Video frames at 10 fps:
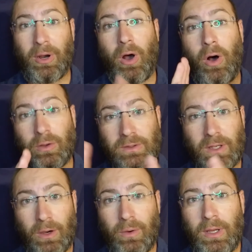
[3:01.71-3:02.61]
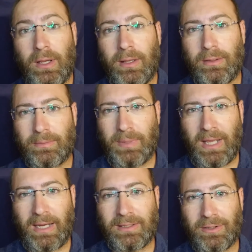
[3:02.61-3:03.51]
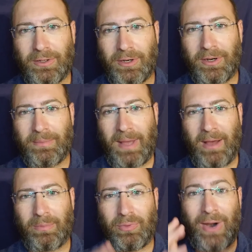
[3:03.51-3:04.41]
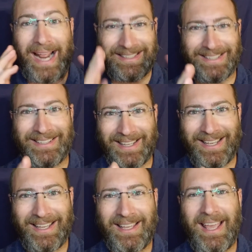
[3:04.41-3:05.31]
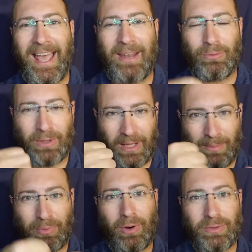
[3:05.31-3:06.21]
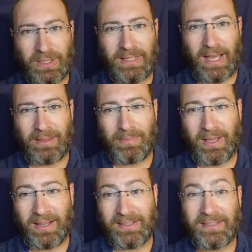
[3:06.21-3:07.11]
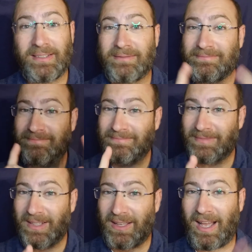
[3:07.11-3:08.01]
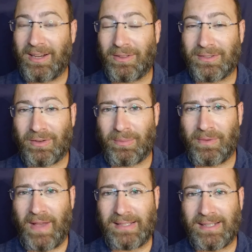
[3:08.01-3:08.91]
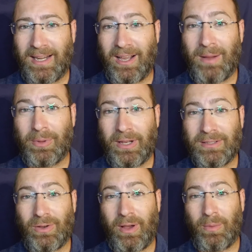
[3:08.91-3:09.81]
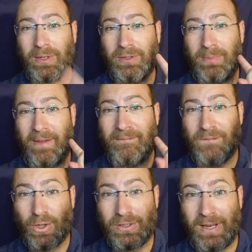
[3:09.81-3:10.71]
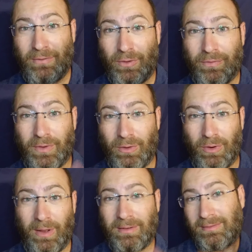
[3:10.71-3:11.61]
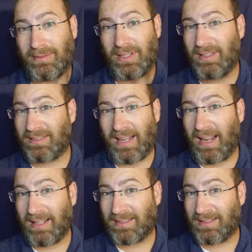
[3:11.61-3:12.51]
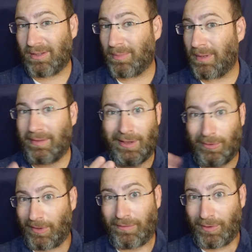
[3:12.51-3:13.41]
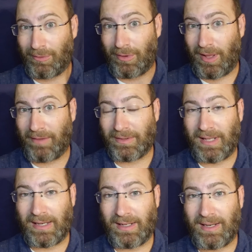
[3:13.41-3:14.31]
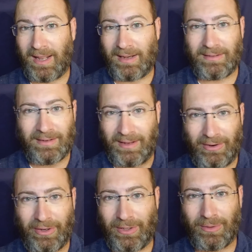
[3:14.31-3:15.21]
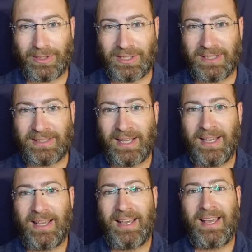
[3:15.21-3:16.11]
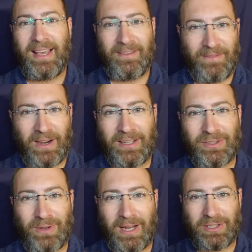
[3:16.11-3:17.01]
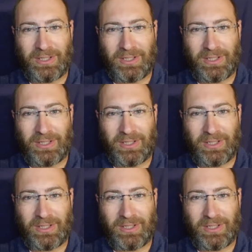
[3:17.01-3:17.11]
but also beginning to learn about practically and really approaching death, because I know this is going to be fascinating. A couple of years ago, I went to my first ever funeral, and to this date, it's still been the only funeral I've attended, and hearing eulogies. Very strange